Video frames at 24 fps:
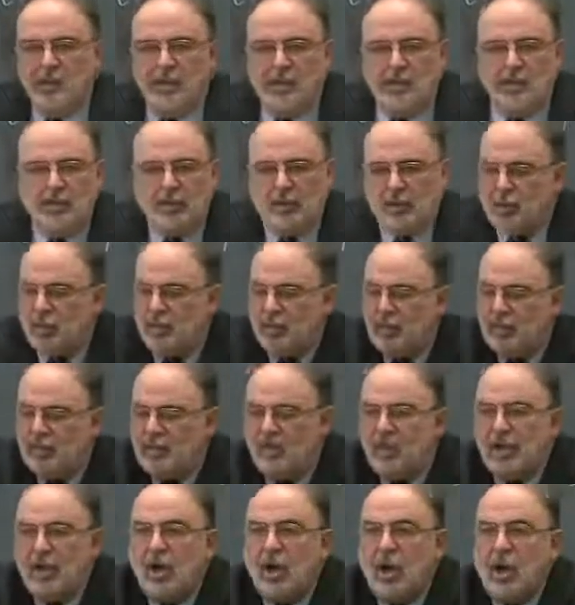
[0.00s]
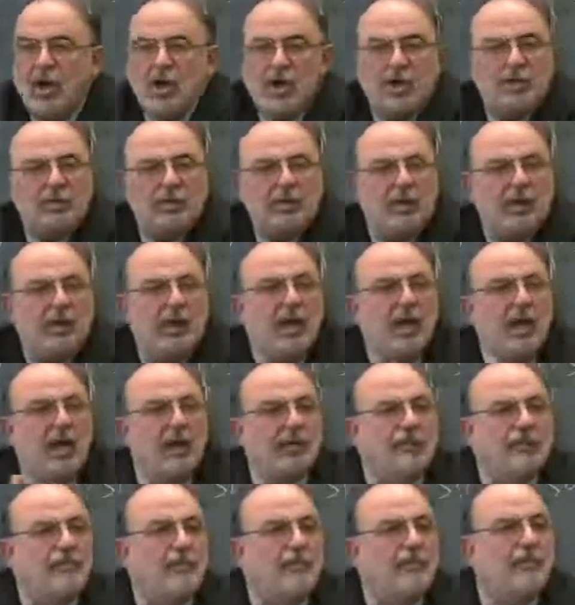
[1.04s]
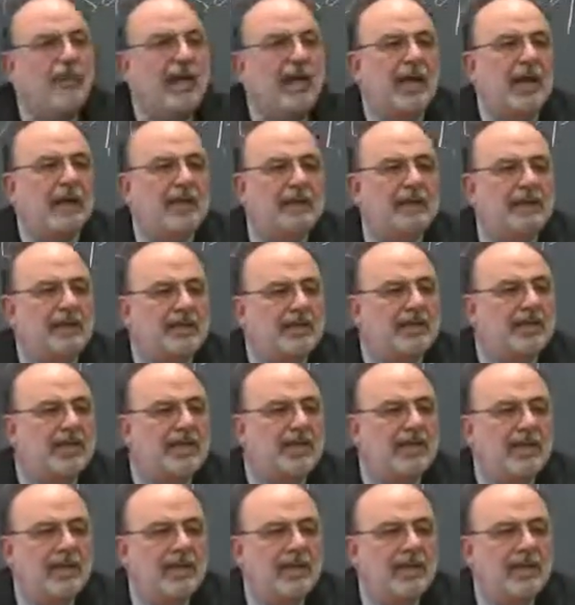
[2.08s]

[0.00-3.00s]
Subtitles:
and showing scars that he has from battles, as